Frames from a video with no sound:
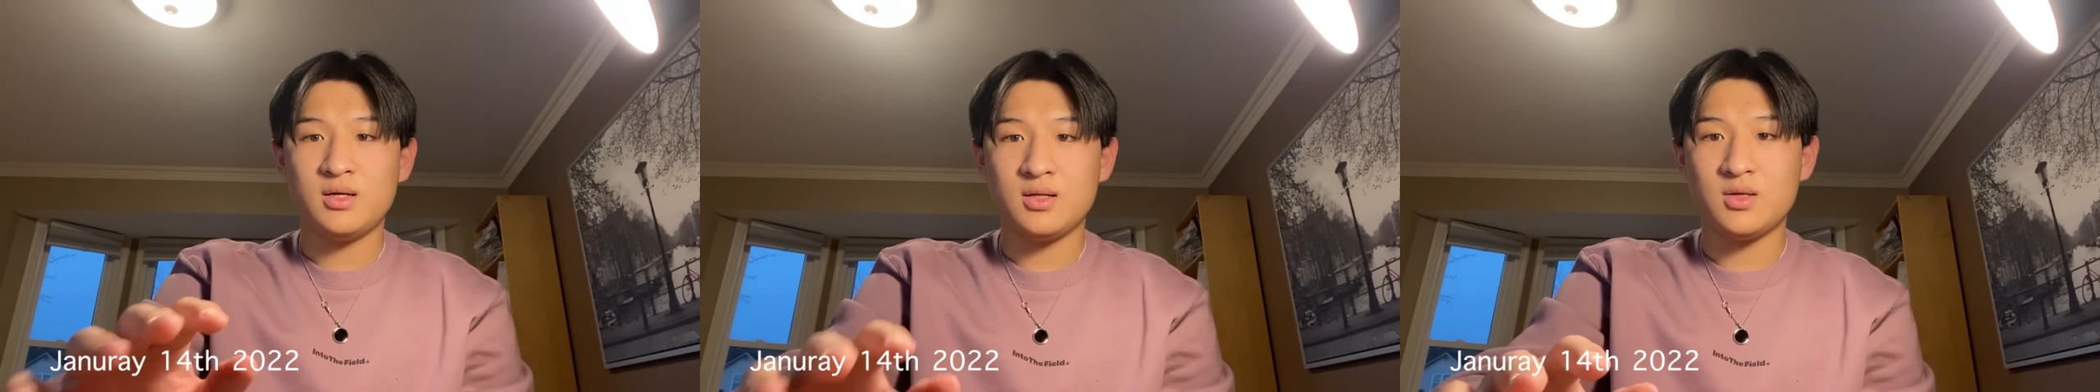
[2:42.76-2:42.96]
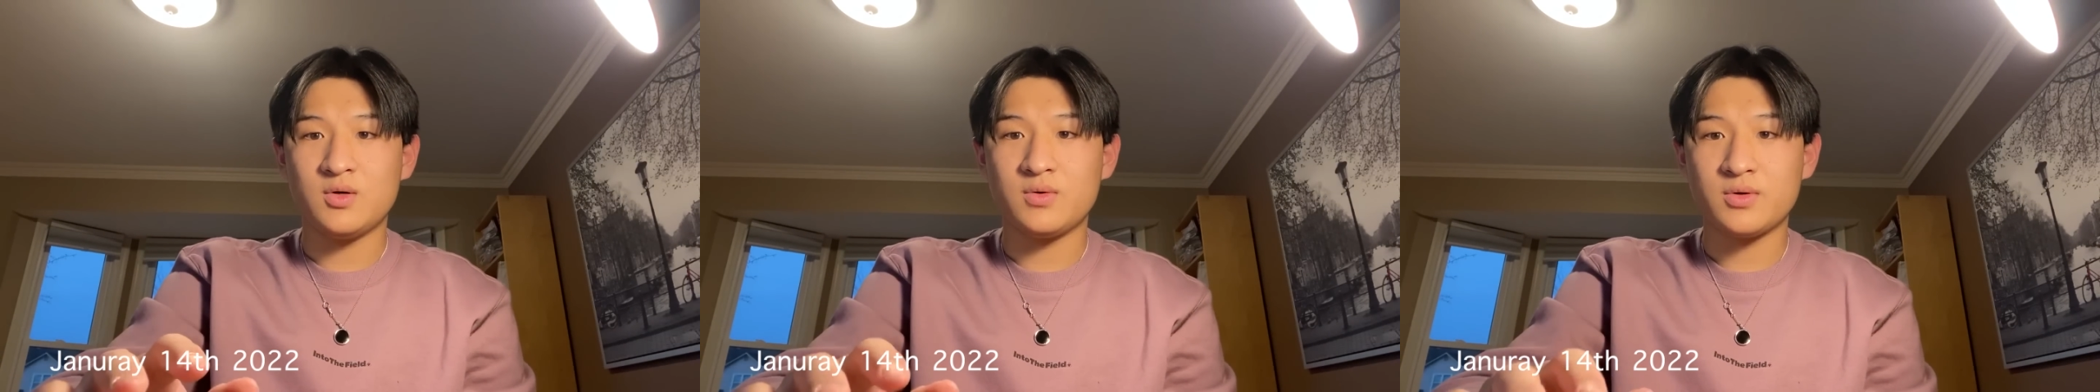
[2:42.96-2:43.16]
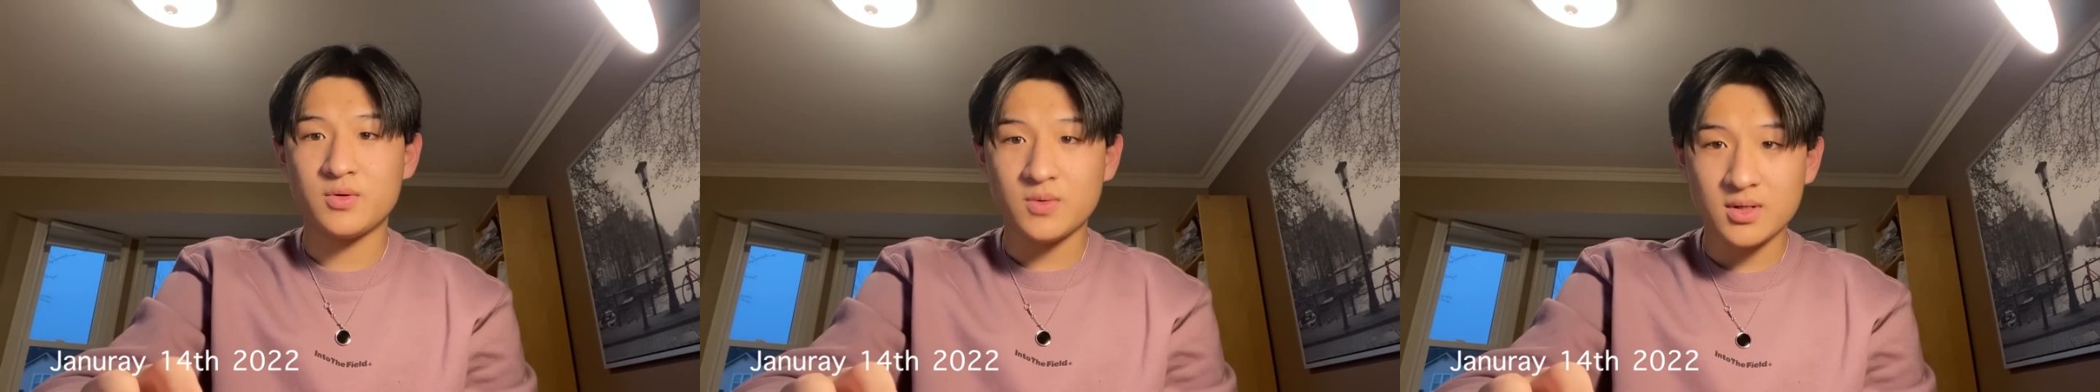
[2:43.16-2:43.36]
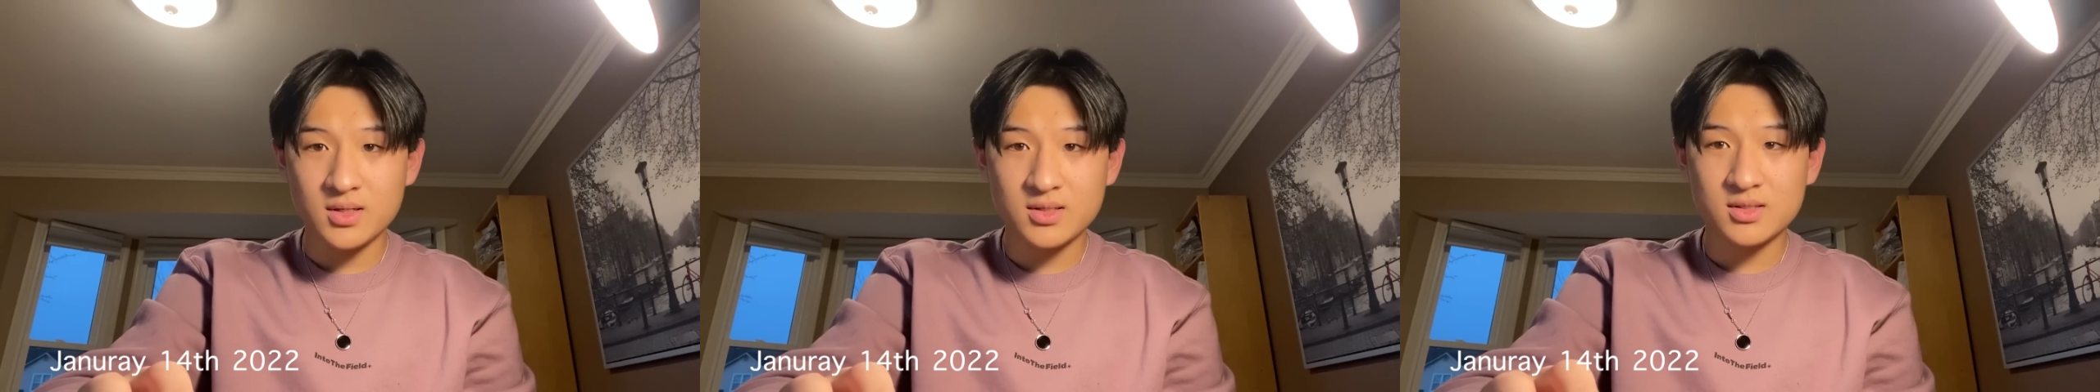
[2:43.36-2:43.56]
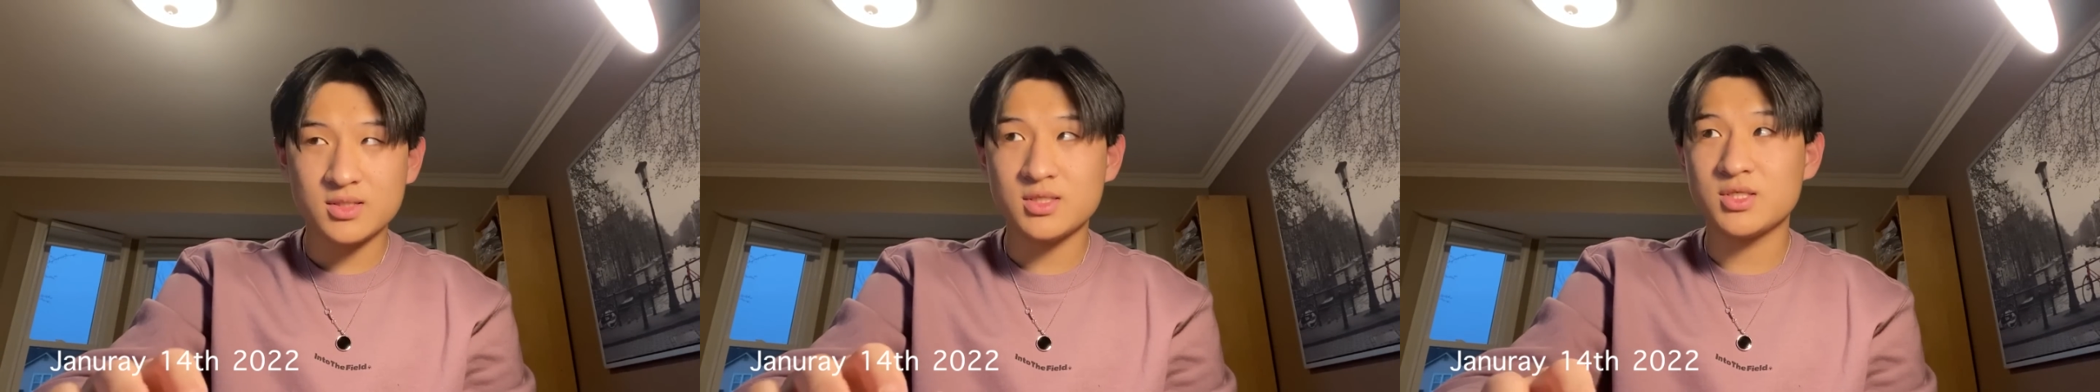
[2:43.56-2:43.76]
Hello
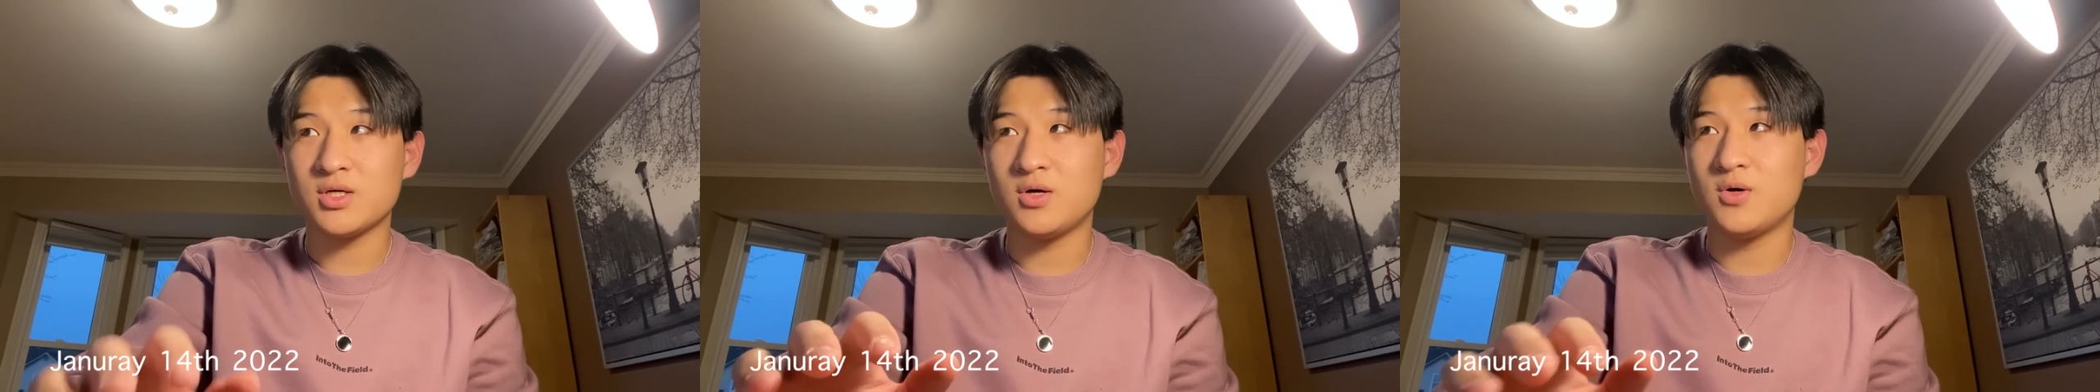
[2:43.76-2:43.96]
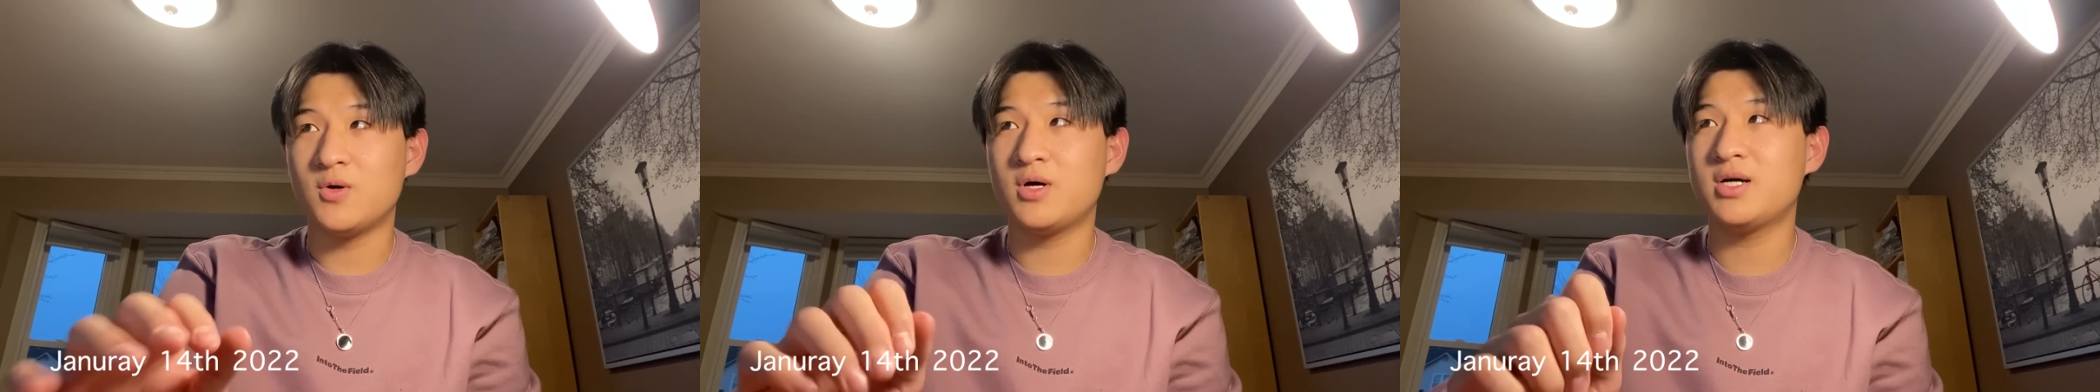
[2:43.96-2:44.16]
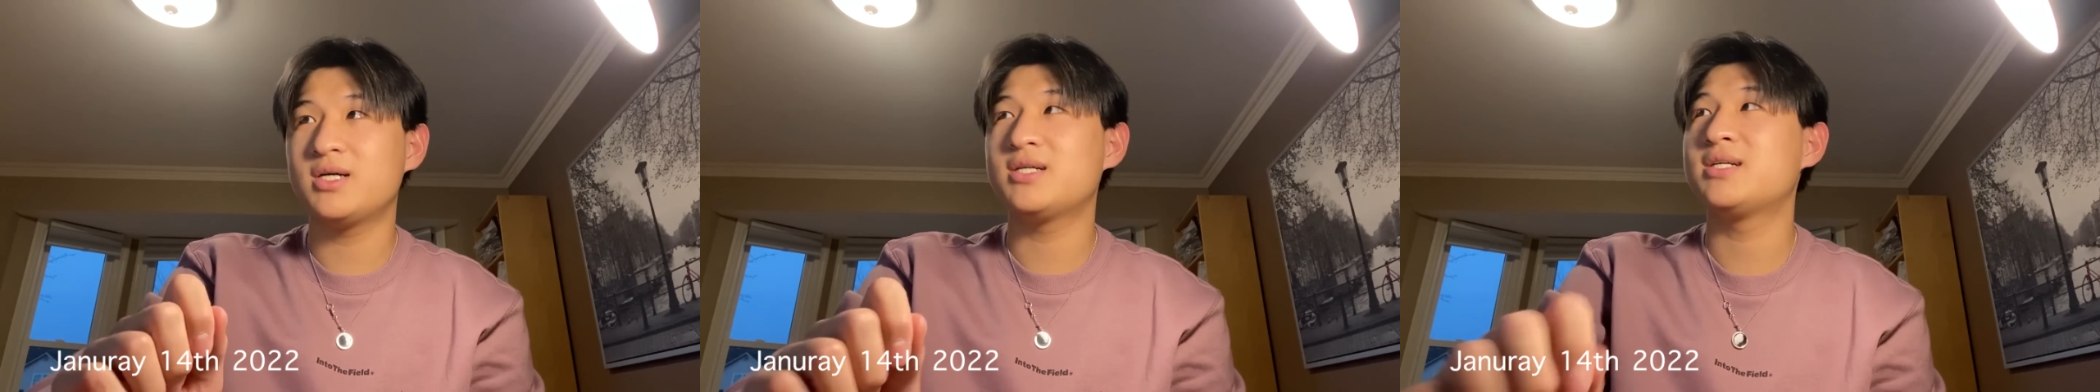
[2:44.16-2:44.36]
everyone, so I